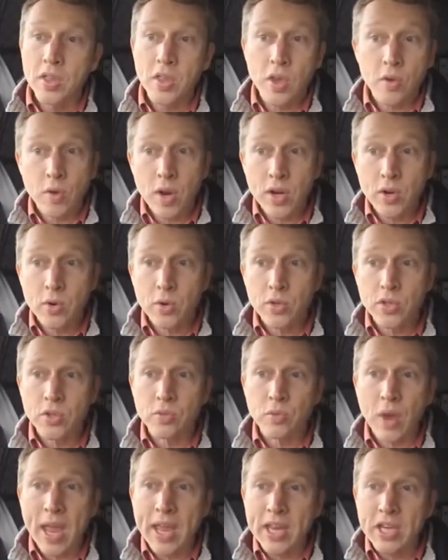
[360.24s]
Though right across the
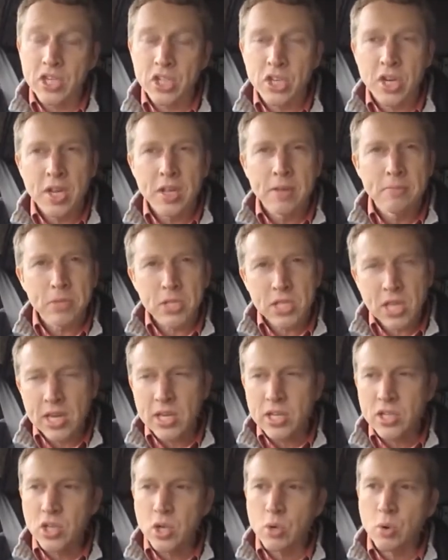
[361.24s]
range,
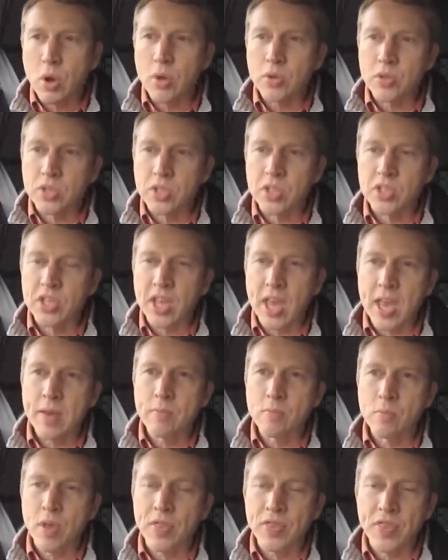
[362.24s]
Mercedes quotes the
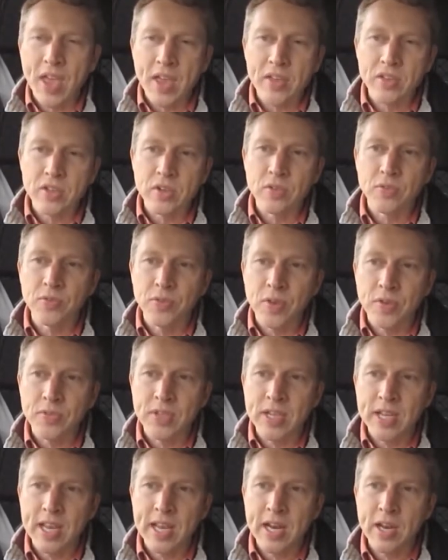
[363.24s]
same
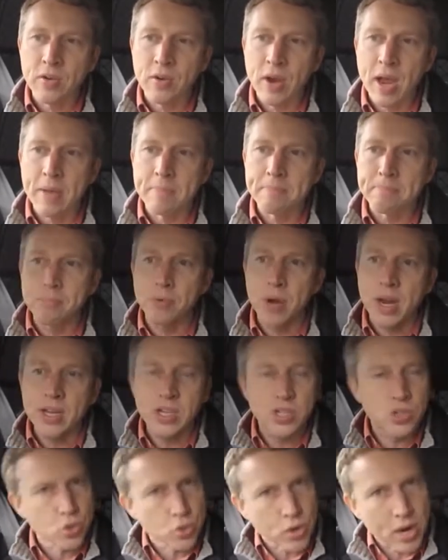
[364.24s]
1050 kilogram brake
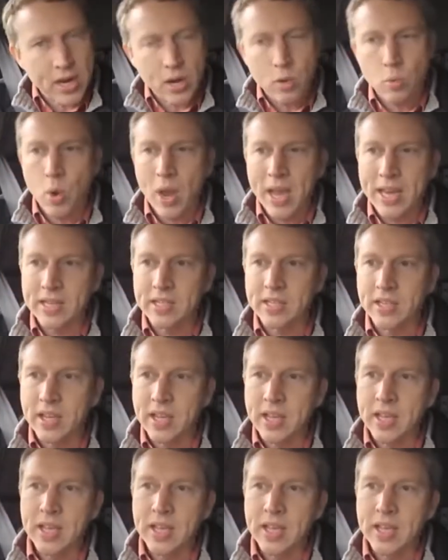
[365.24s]
trailer weight.